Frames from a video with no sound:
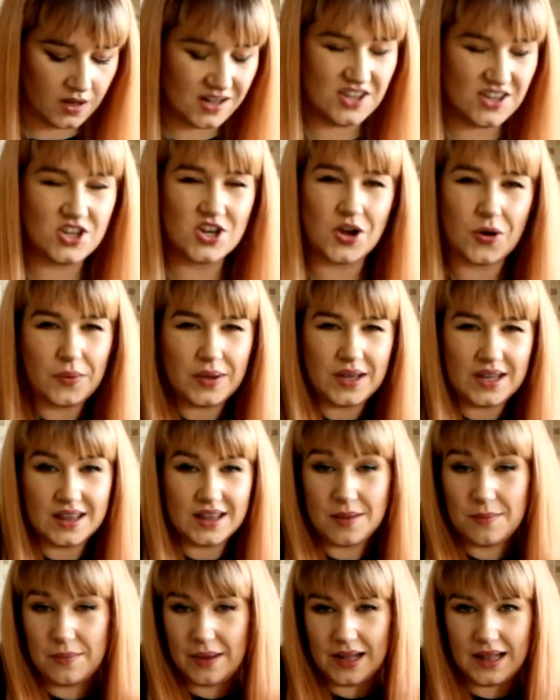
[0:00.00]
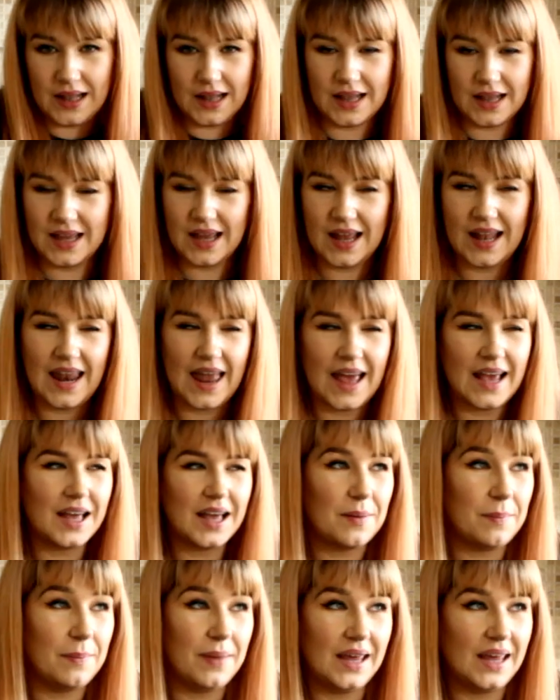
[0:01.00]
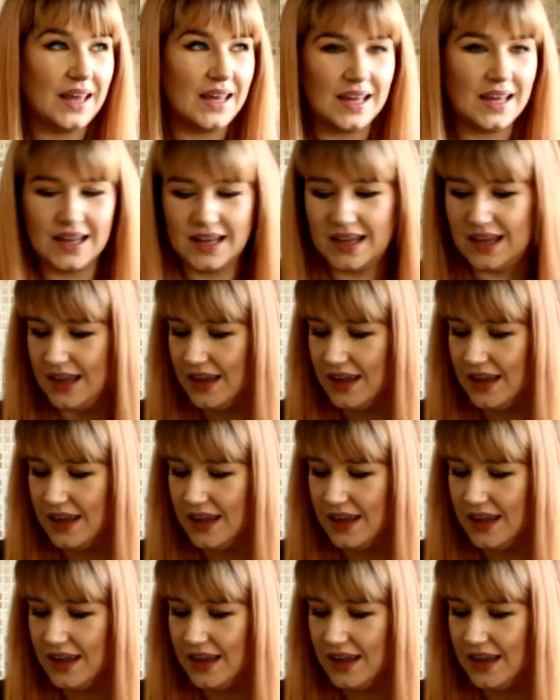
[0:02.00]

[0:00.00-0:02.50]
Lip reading: and doughy in the middle, like me.